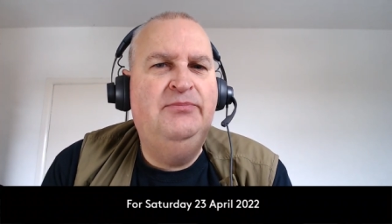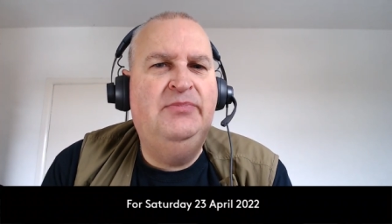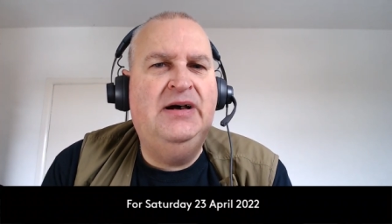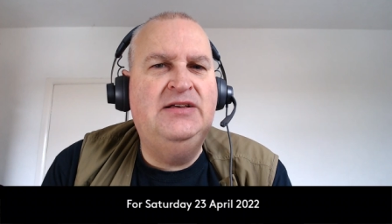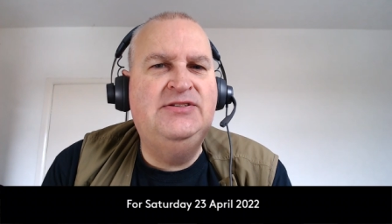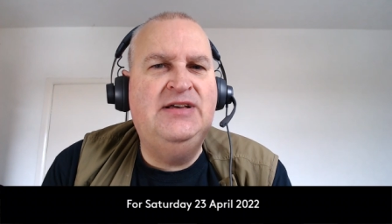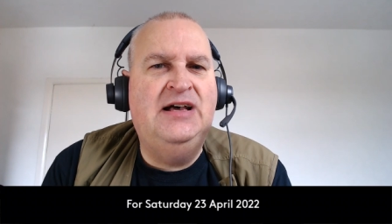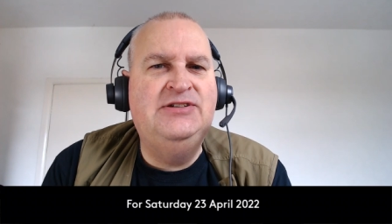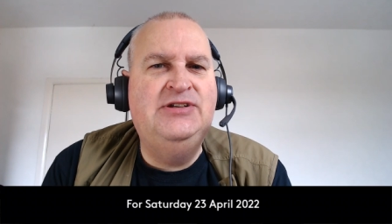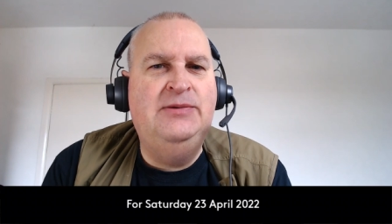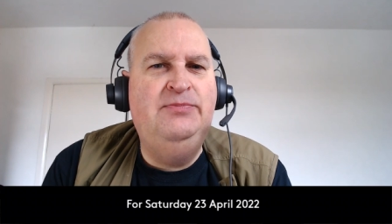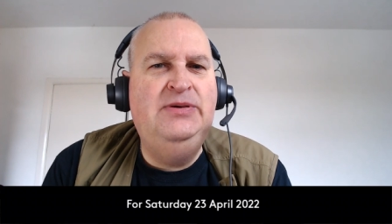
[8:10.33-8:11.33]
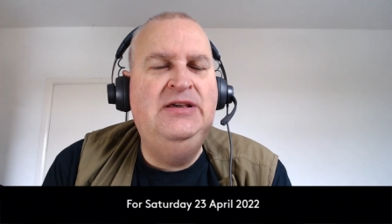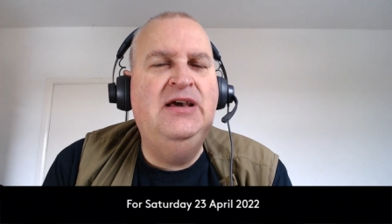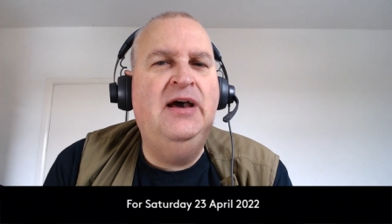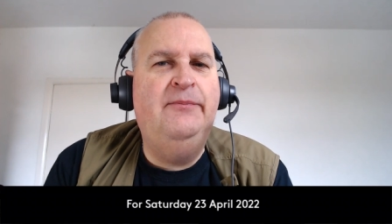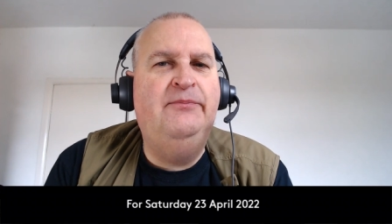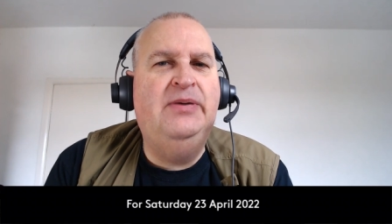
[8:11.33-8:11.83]
Bass as in
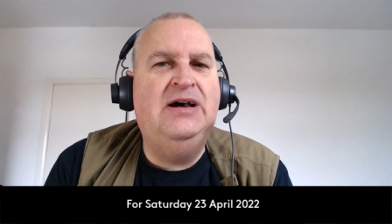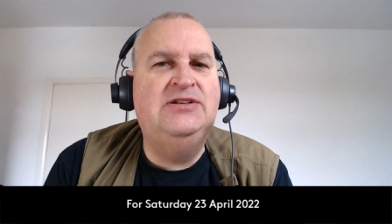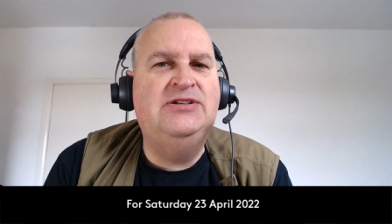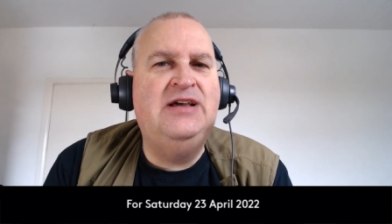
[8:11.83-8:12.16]
beer, bass